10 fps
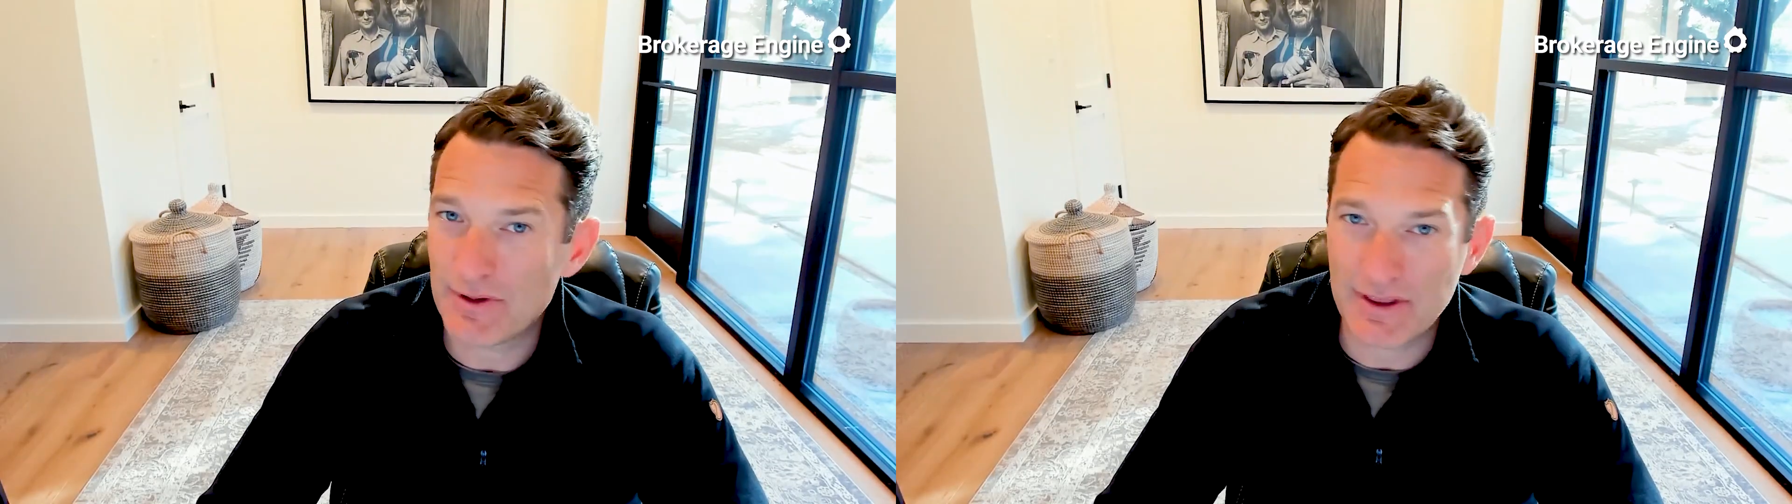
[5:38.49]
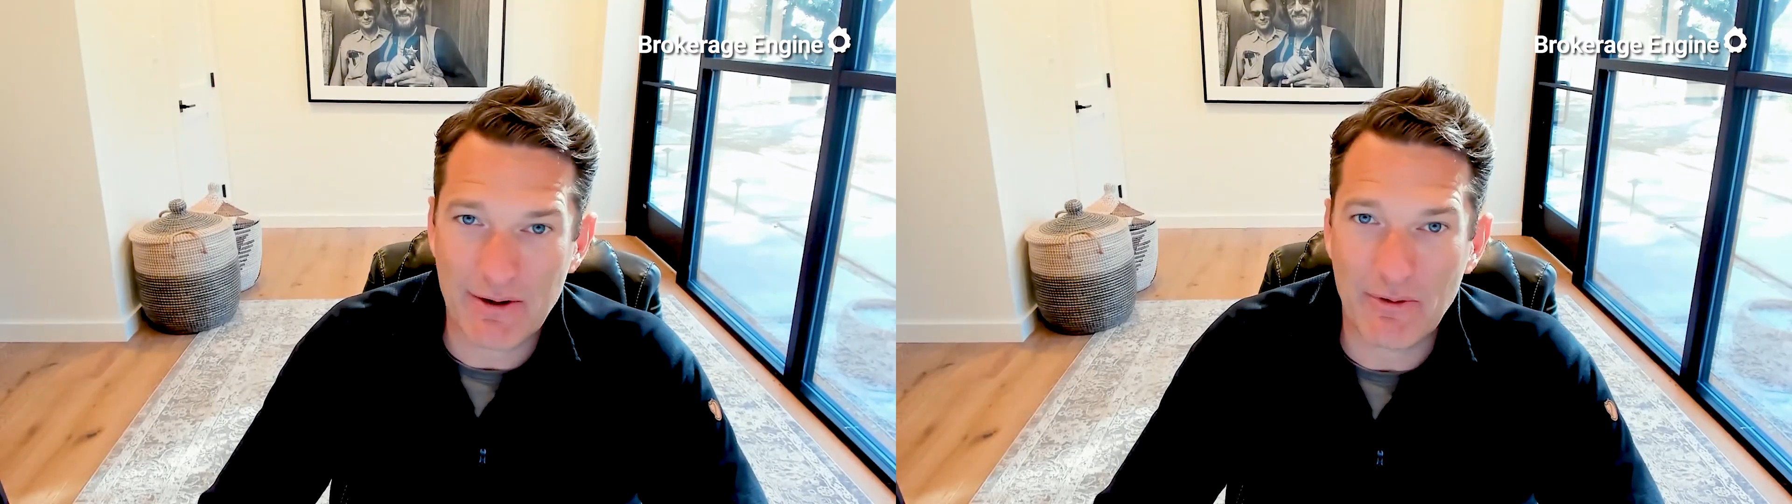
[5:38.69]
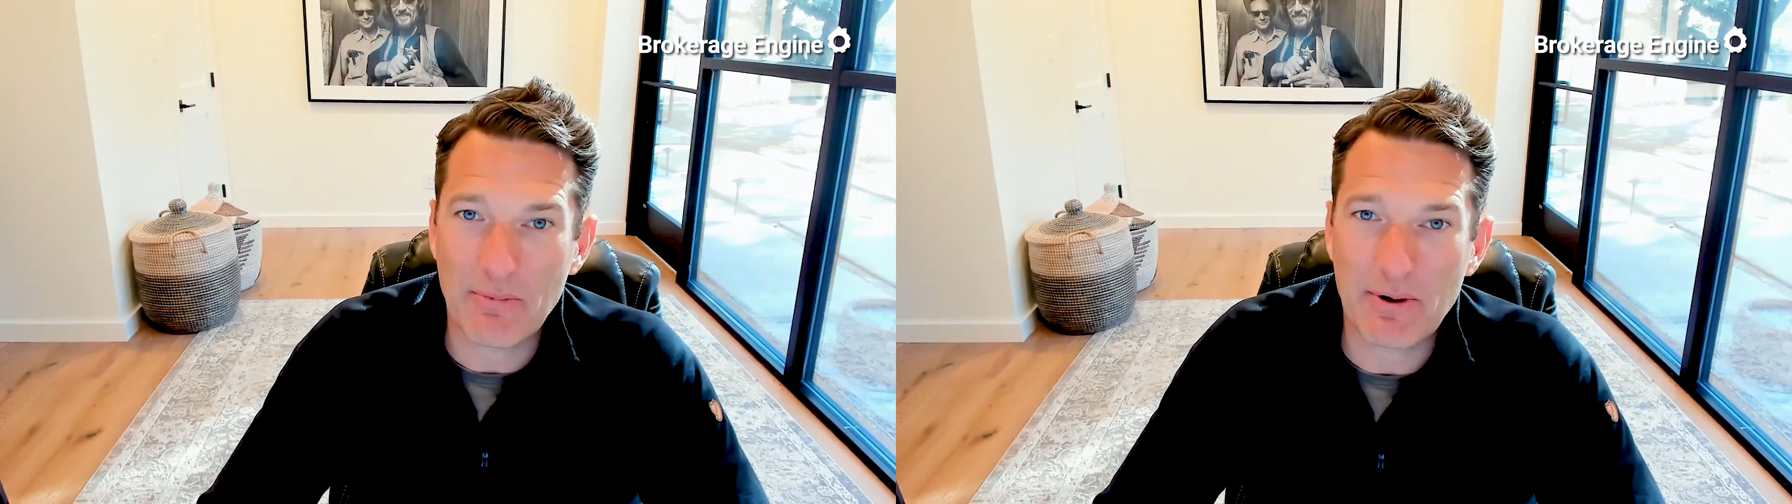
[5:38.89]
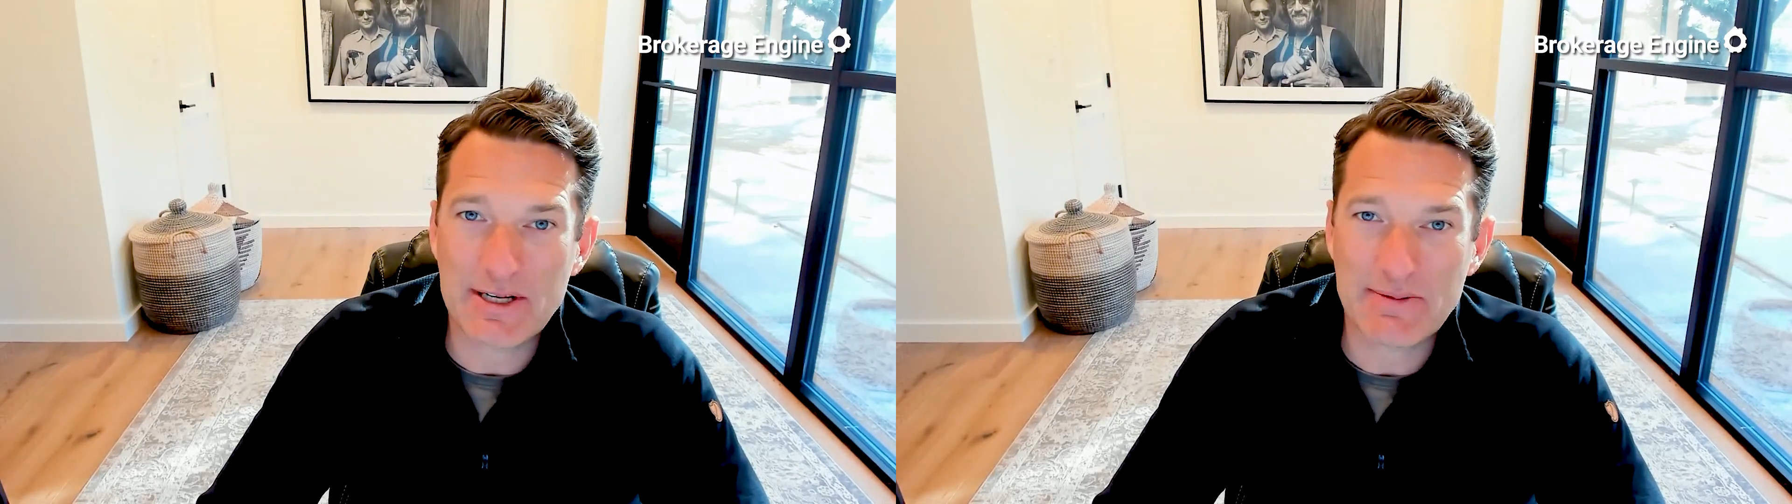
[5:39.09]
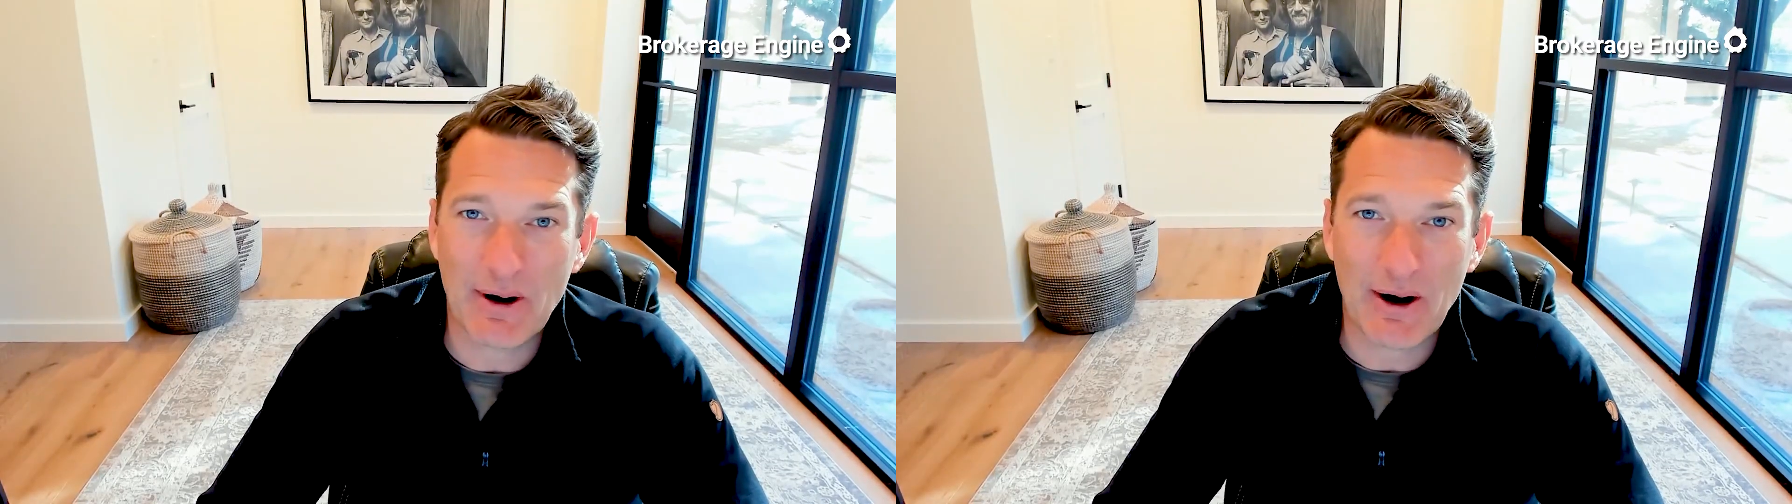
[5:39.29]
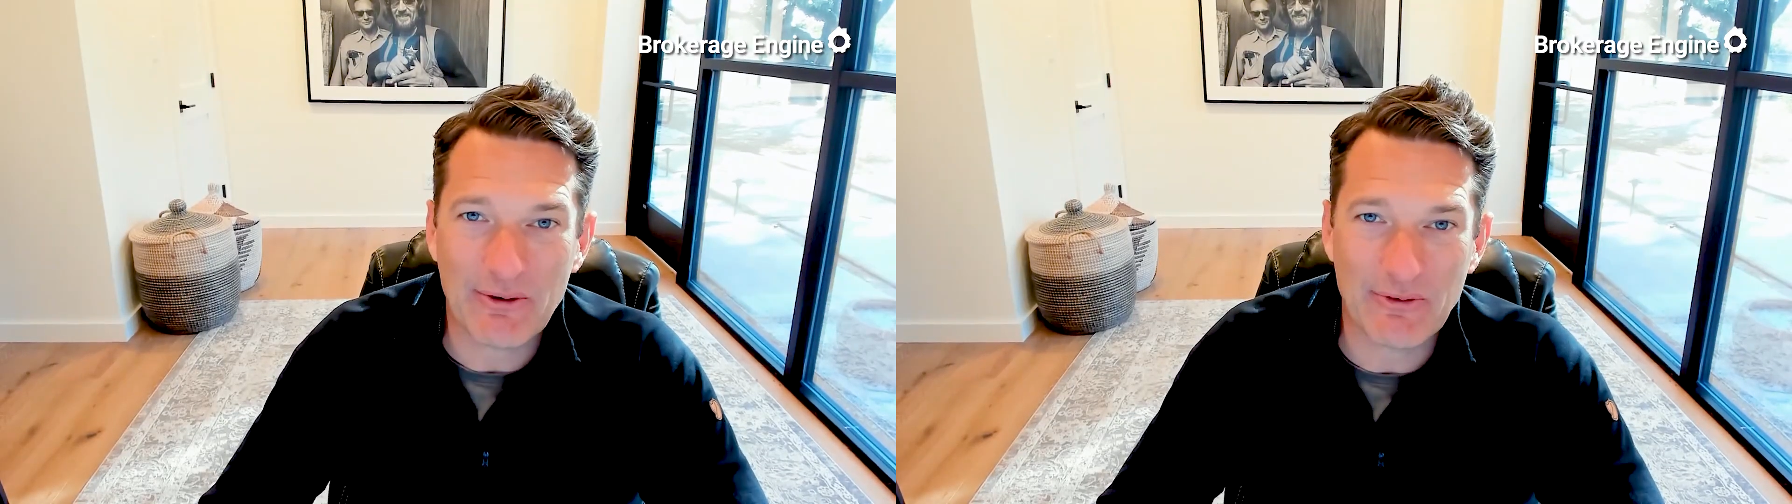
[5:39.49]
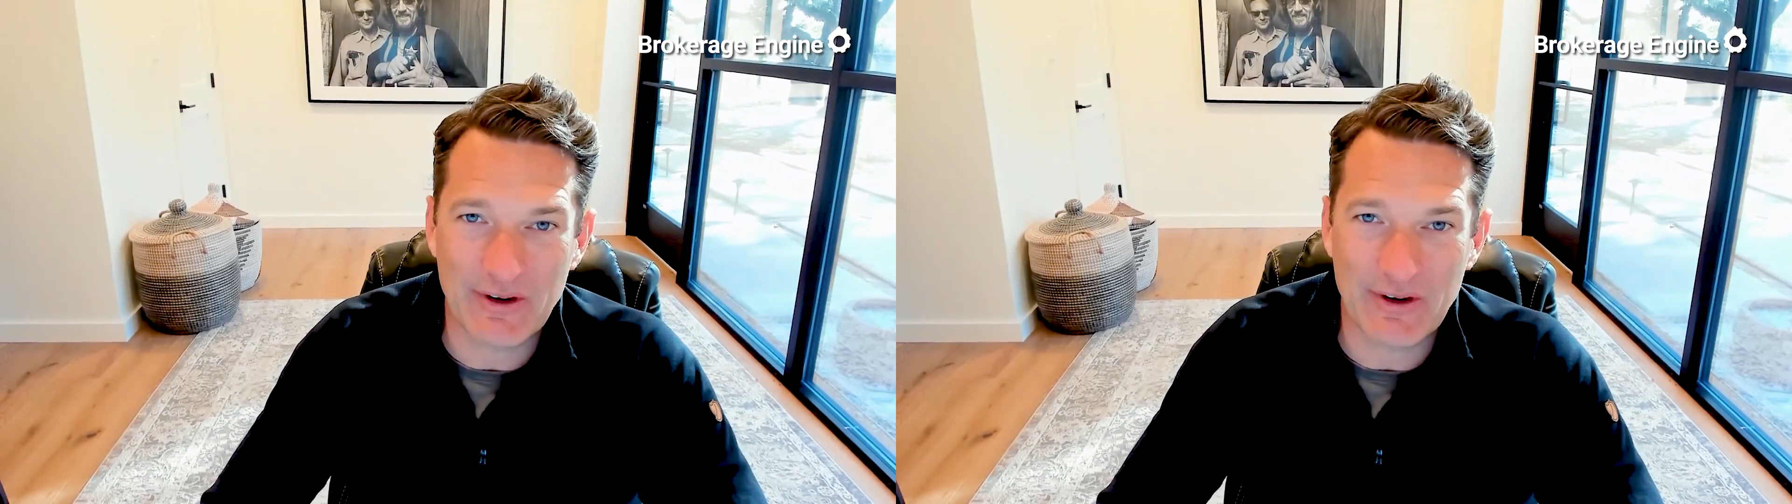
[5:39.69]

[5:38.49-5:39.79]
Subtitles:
We think we're pretty smart.